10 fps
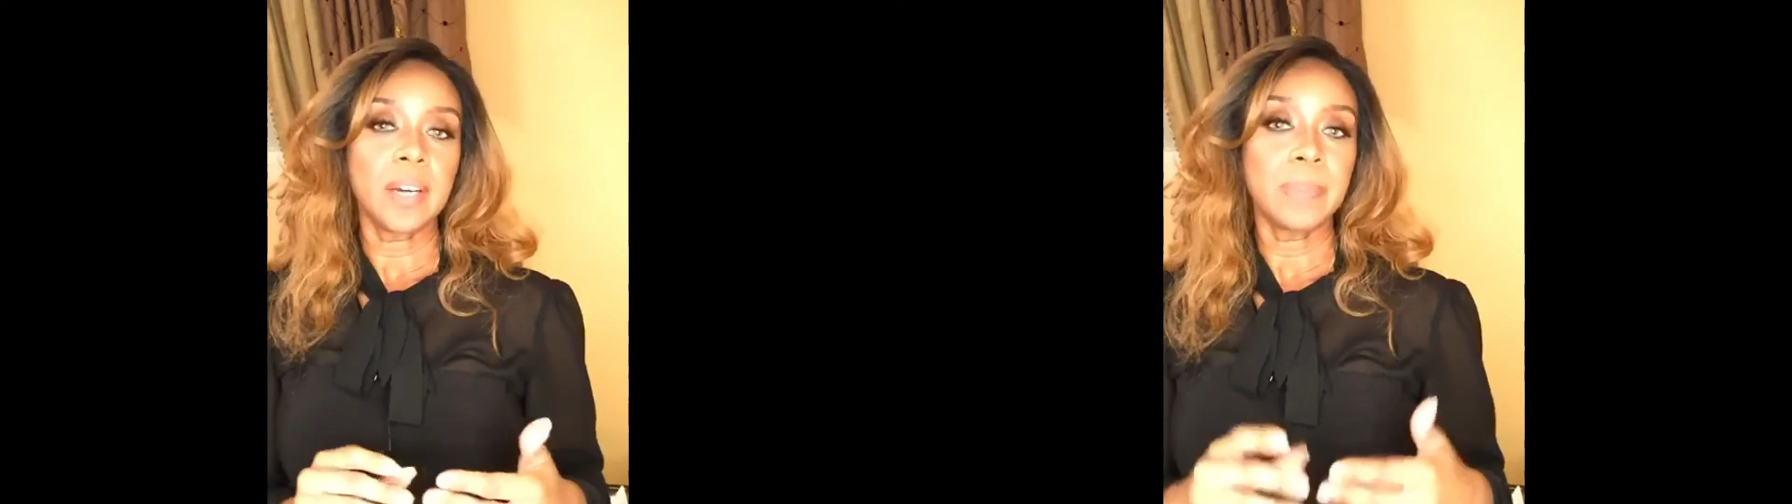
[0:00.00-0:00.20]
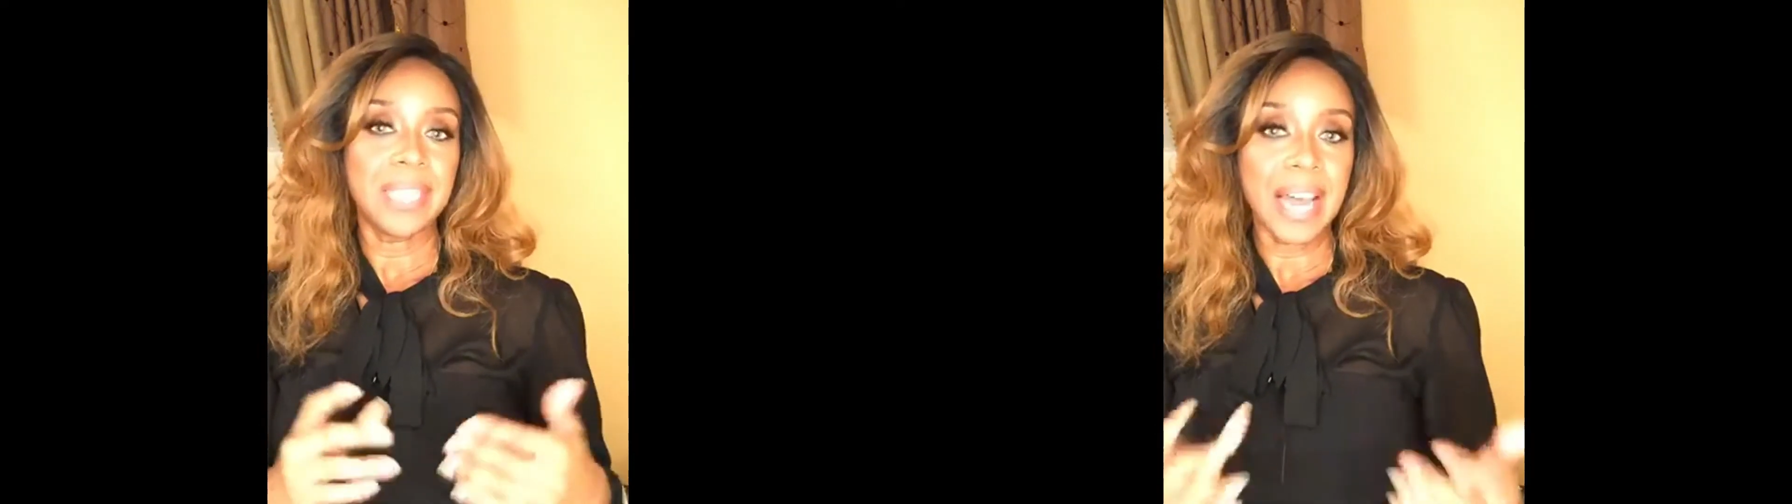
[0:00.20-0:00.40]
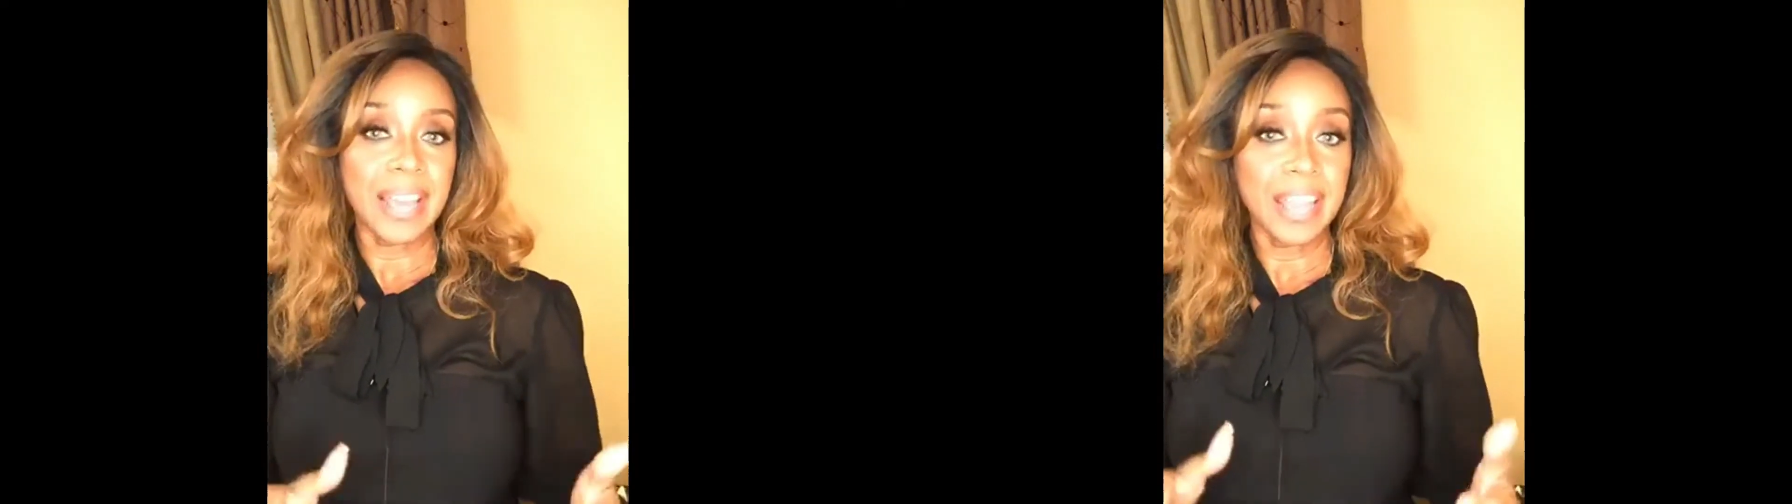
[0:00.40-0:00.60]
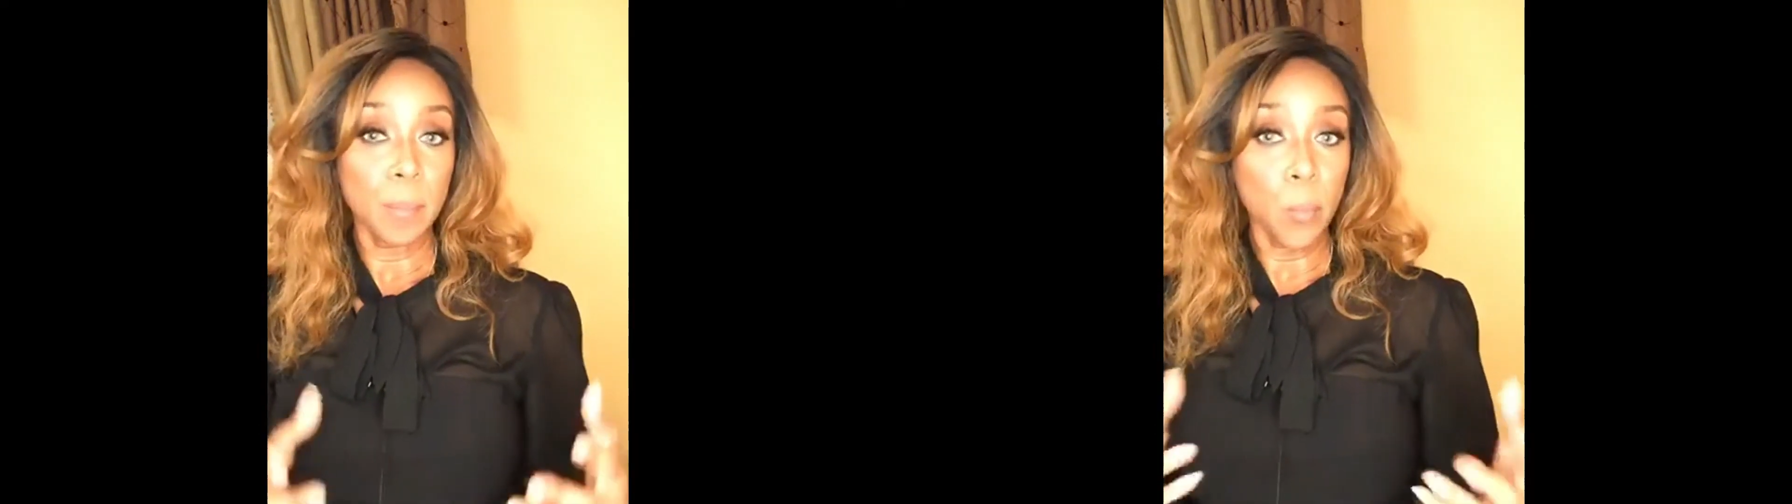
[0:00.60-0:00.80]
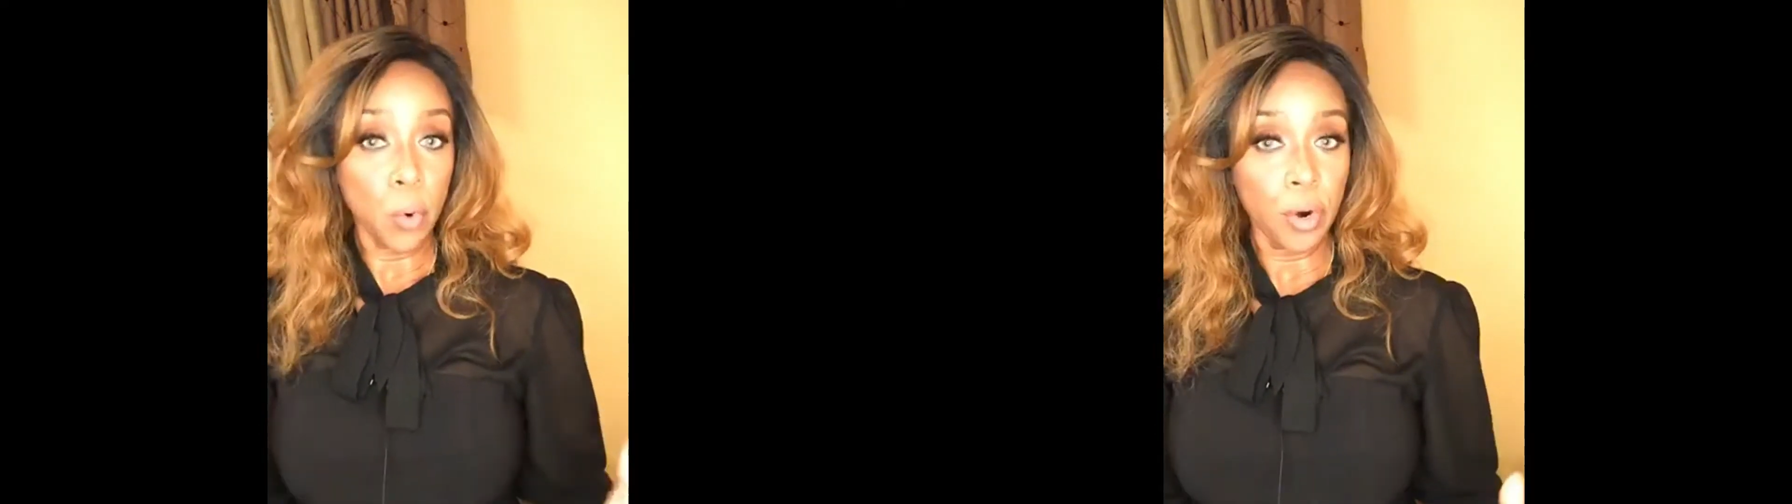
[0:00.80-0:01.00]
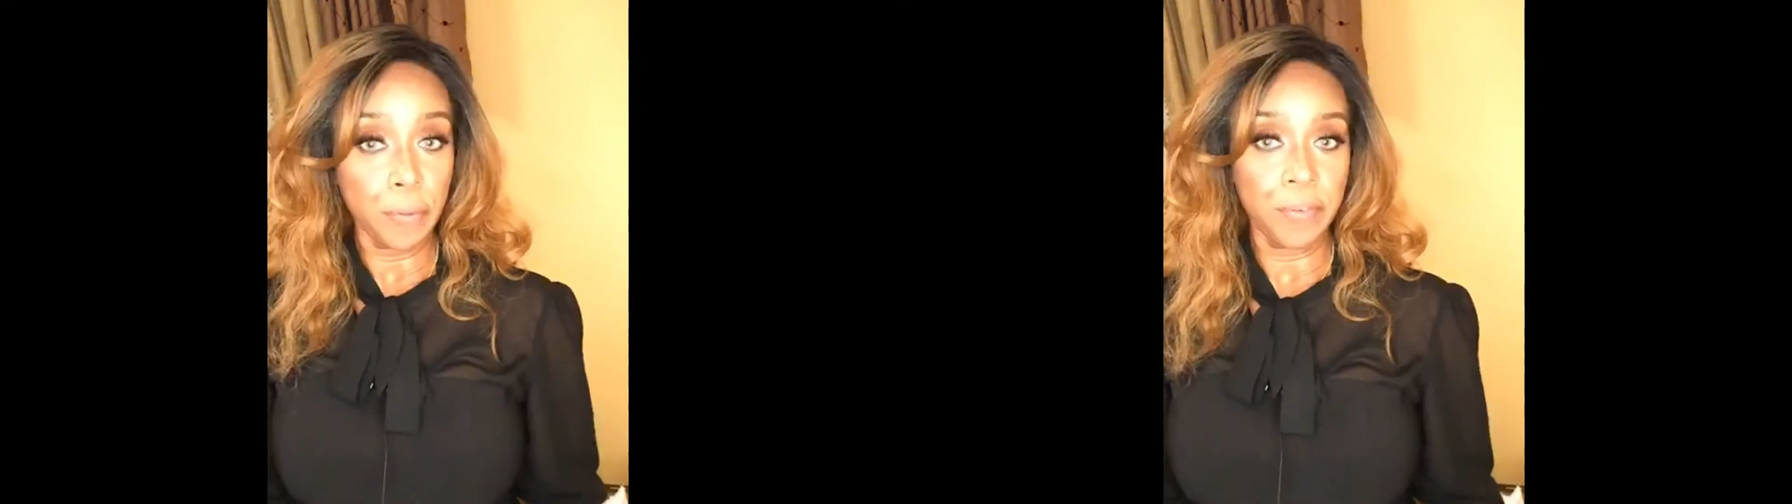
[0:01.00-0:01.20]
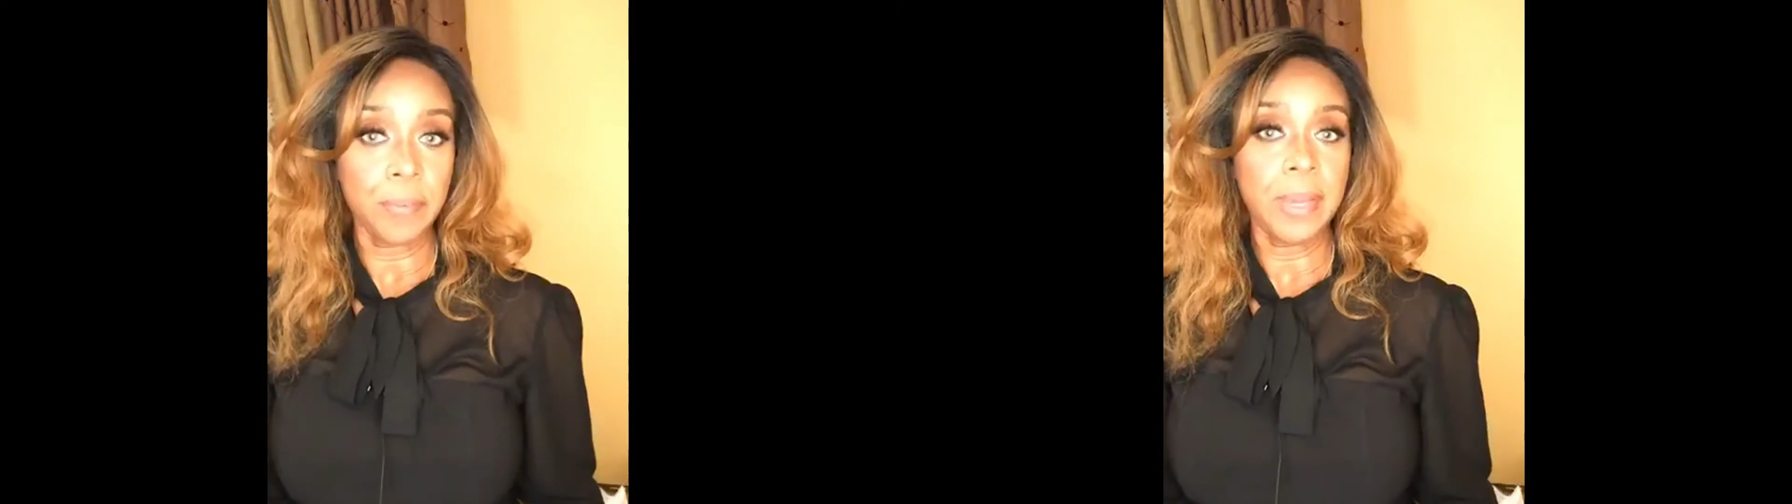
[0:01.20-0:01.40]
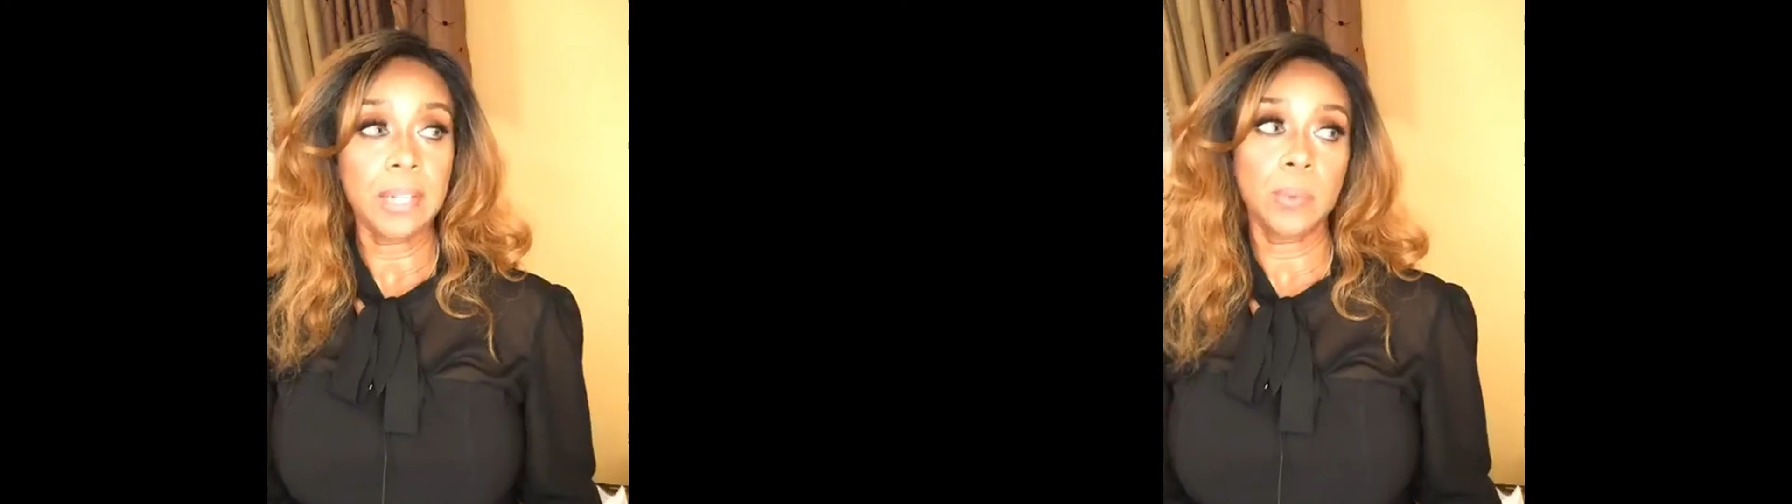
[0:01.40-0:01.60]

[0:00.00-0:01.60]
up dying more from it,